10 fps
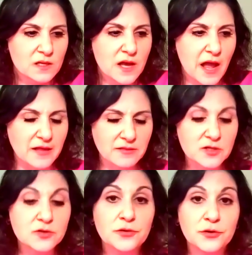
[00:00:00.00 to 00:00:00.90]
And the
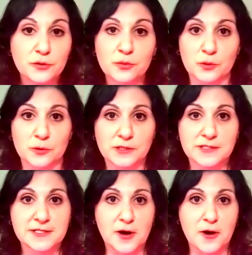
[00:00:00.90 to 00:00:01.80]
new
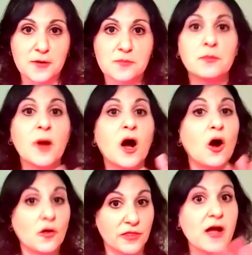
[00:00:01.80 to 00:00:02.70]
rules are
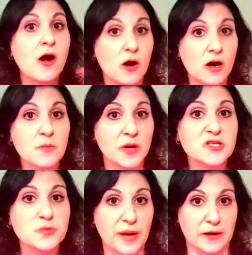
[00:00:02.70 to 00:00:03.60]
much
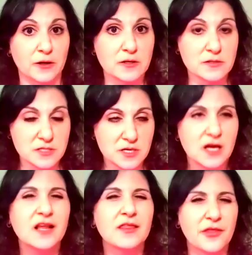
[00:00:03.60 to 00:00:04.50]
better.
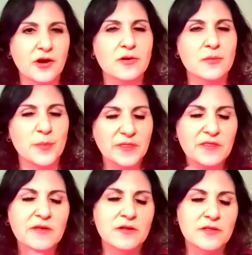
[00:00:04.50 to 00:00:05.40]
They're
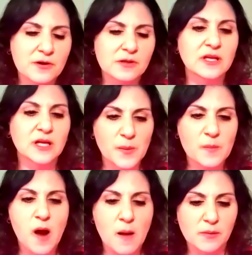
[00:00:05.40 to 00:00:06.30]
a little bit
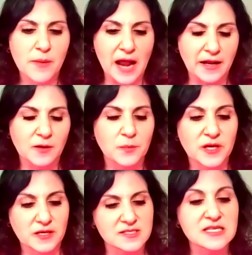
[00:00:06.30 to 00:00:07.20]
problematic
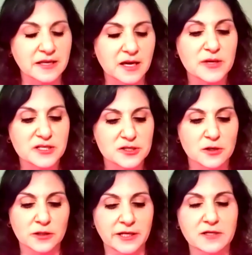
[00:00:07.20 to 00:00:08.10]
because of something I mentioned
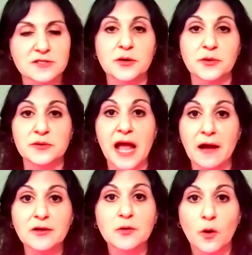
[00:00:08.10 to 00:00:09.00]
earlier. So now
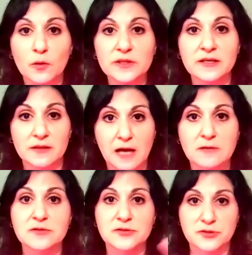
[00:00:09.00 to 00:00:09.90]
you're only allowed
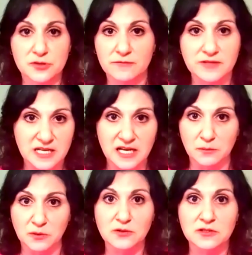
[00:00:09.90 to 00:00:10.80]
service
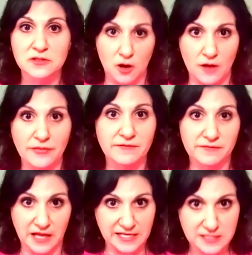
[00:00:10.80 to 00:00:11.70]
animals on the flight.